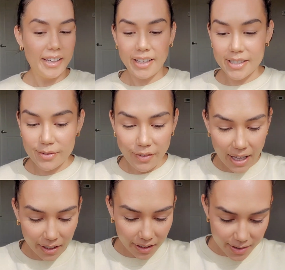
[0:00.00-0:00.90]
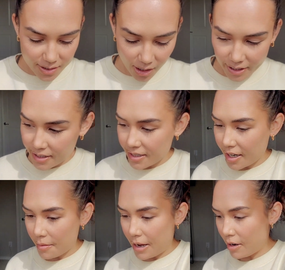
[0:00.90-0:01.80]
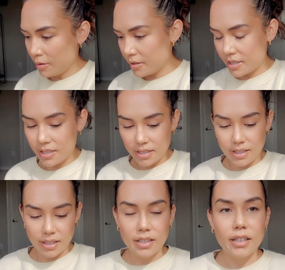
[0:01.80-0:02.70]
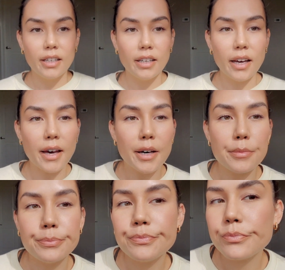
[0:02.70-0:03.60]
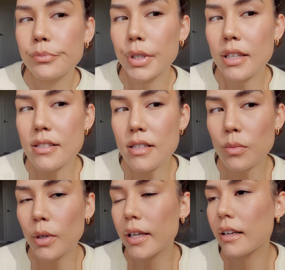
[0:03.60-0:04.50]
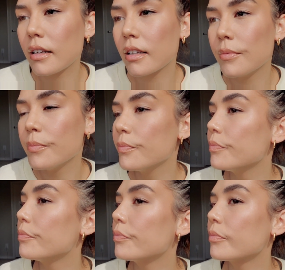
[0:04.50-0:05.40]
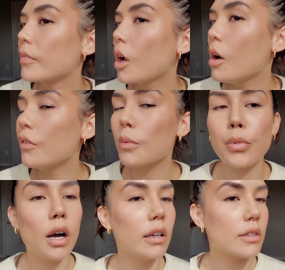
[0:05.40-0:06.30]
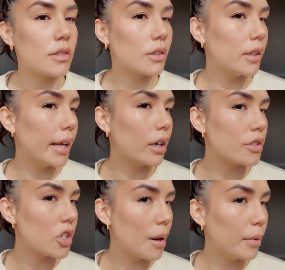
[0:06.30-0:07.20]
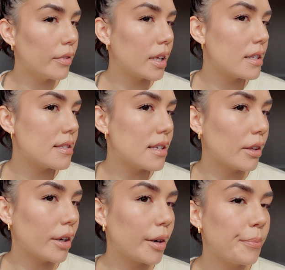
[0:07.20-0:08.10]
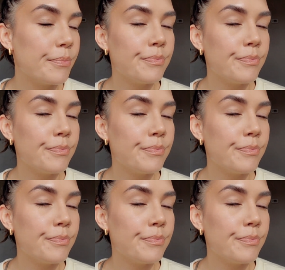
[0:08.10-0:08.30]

is finally starting to come out. Um, but this is what all the products look like on top of the concealer.